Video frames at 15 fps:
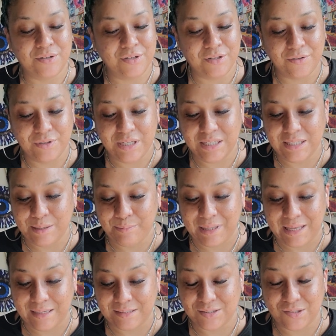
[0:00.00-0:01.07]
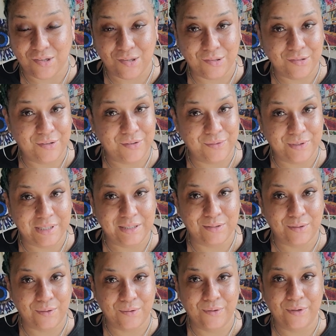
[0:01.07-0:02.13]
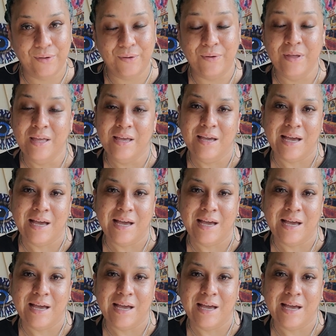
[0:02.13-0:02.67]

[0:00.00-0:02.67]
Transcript: You don't need the black salt, you don't need the oil.